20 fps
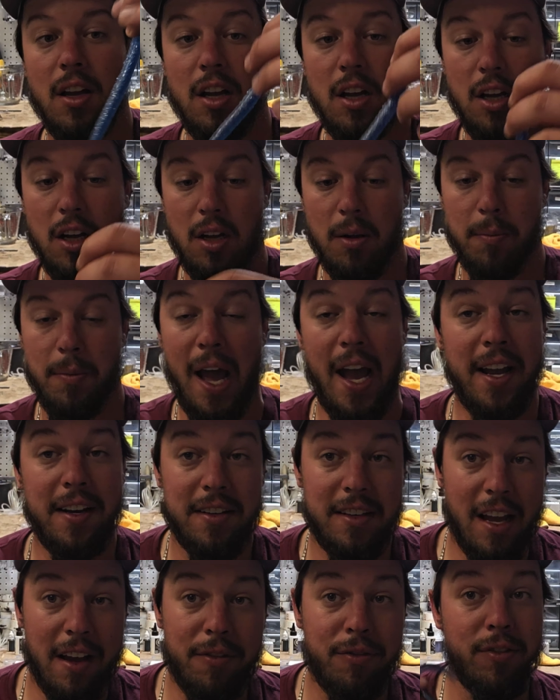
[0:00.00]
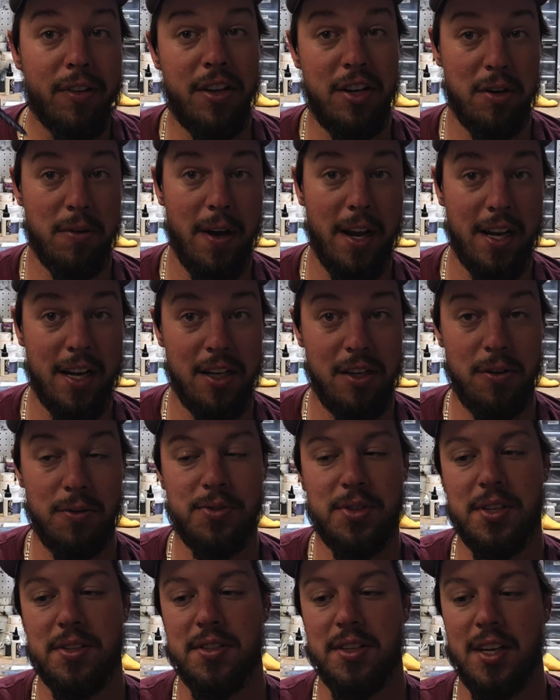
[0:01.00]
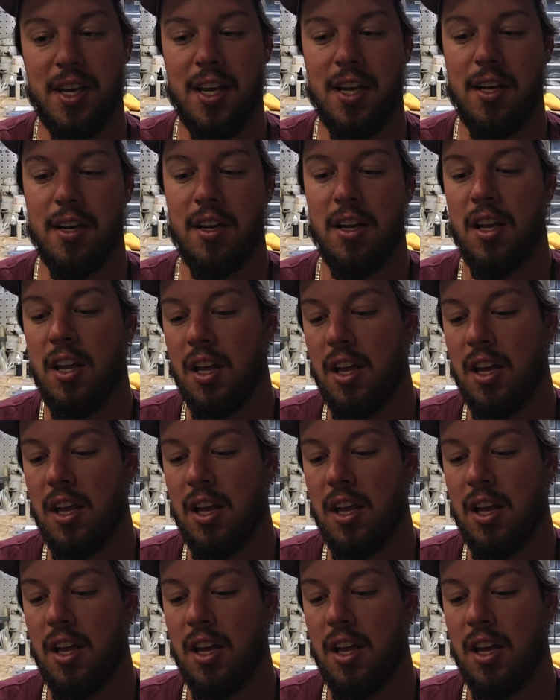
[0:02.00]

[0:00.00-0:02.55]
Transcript: I definitely know I can use this again.